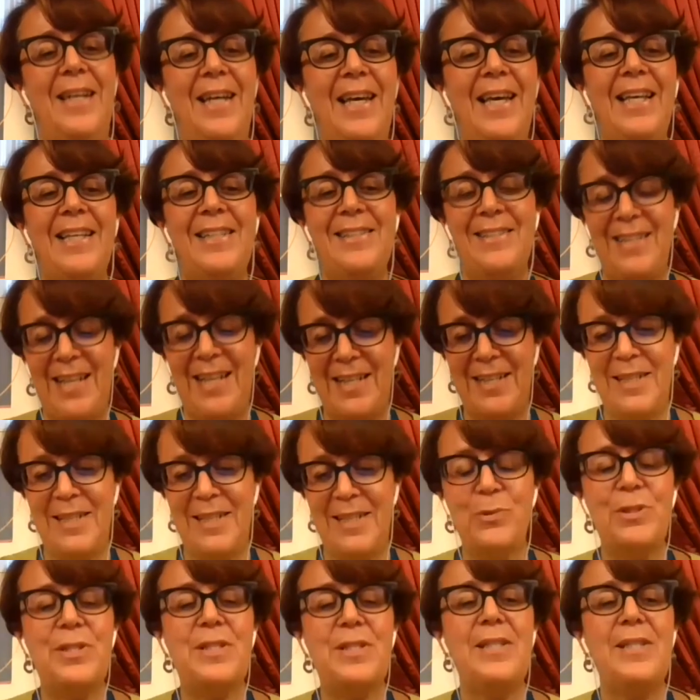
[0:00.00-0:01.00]
as Anna
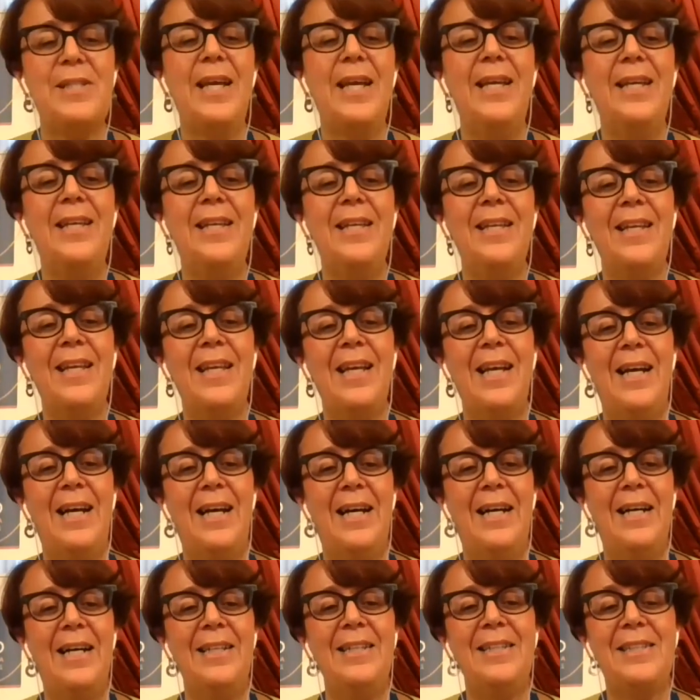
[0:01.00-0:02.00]
was saying,
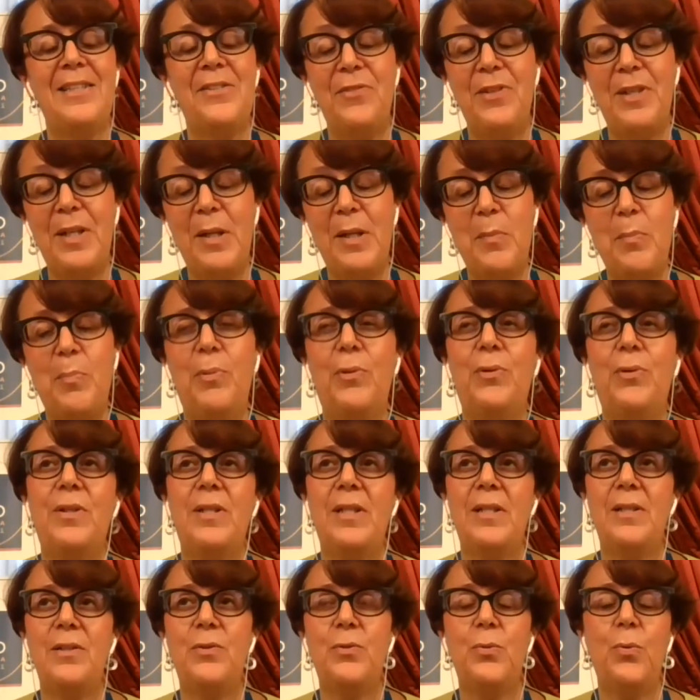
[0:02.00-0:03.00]
it's very
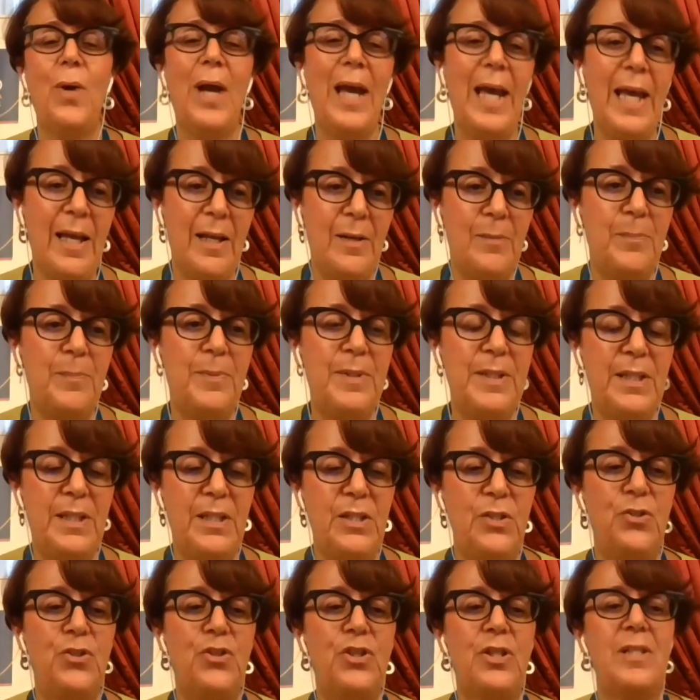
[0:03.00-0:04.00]
important to help the
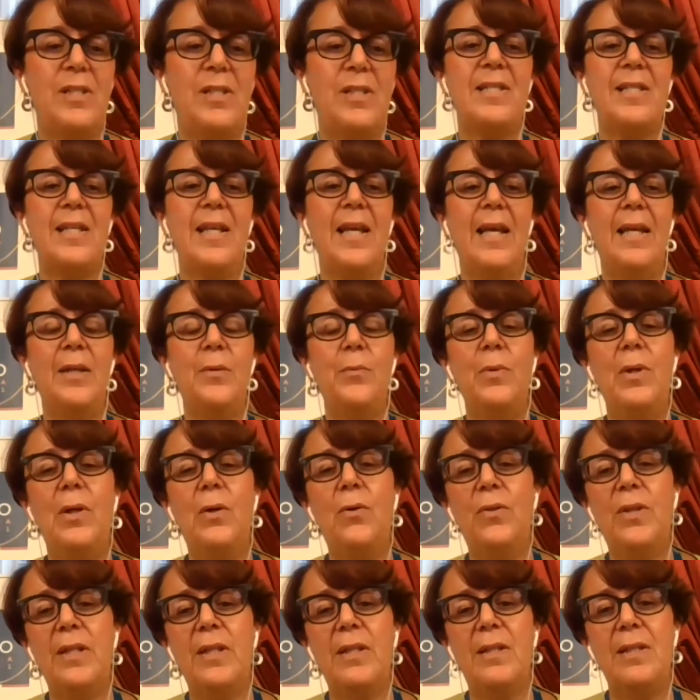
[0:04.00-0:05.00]
teachers, and we
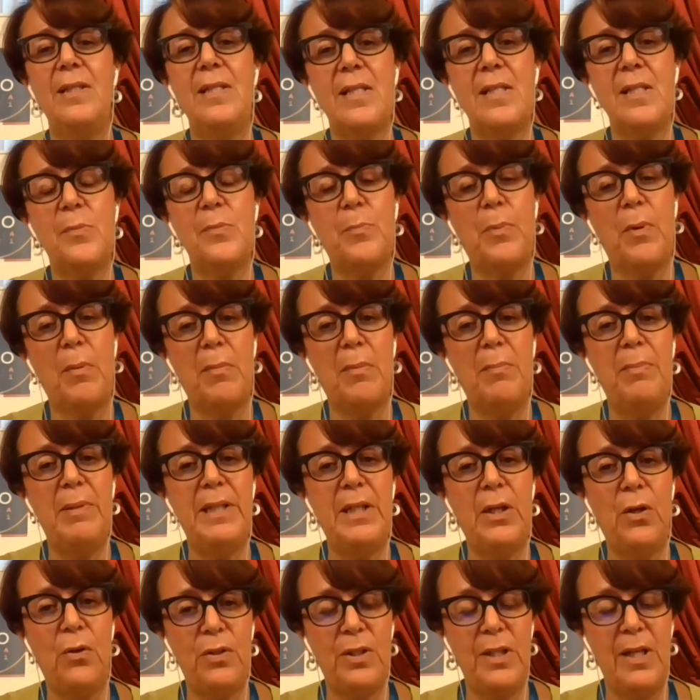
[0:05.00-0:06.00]
know that this is
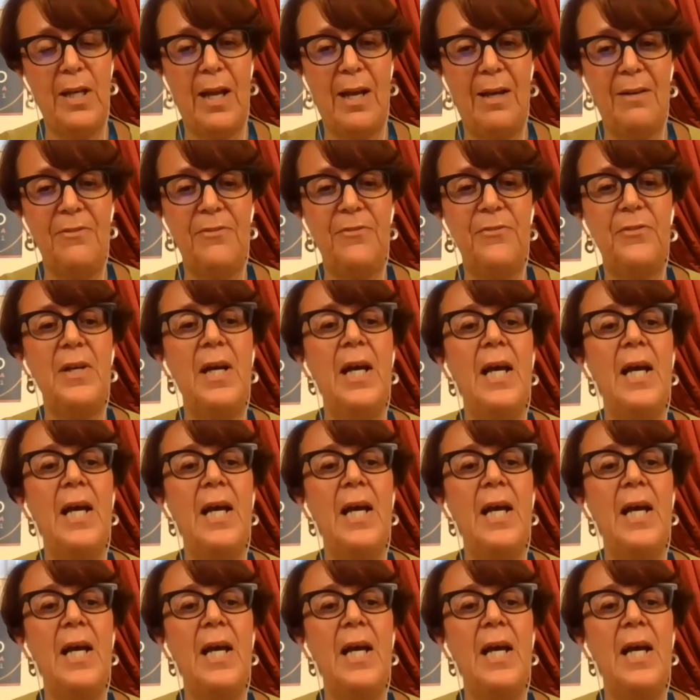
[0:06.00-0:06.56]
probably not enough.